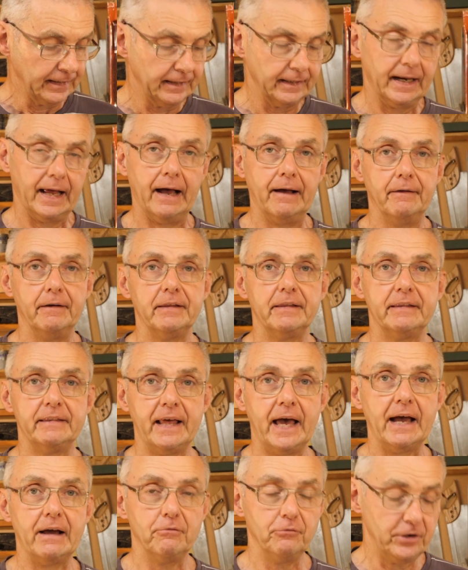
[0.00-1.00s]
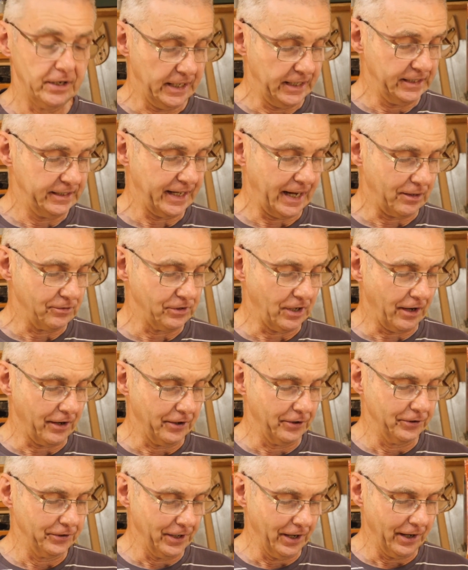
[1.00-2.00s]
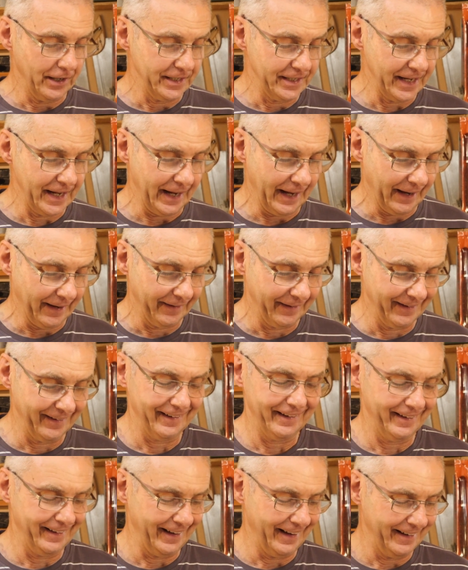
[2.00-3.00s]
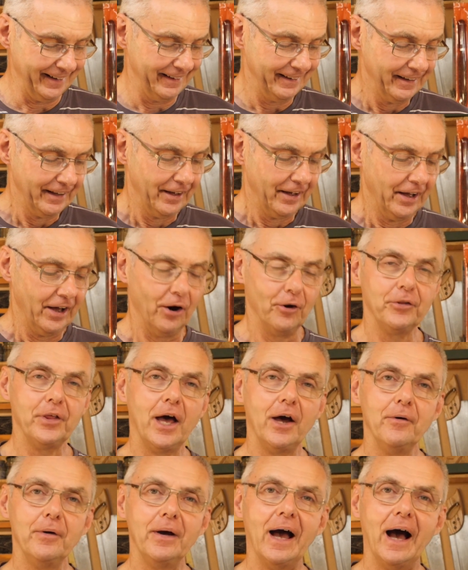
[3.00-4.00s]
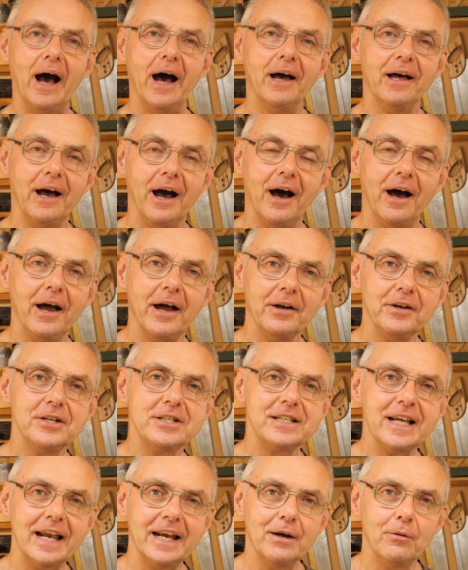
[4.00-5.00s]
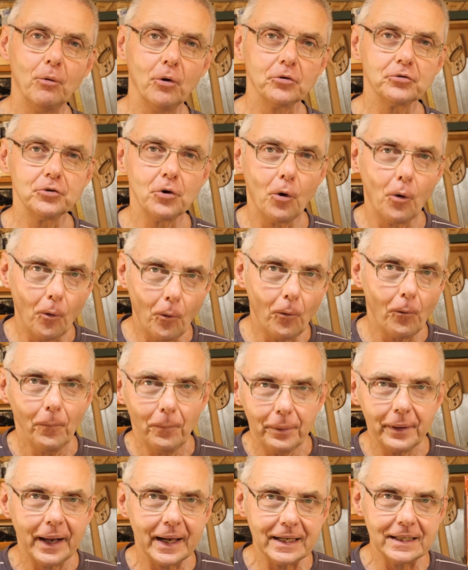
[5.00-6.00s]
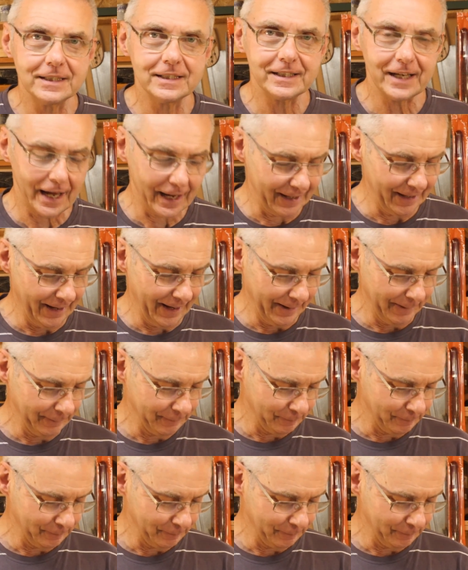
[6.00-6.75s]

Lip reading: Now, that really sounds like a good idea, although I understand it wasn't all plain sailing.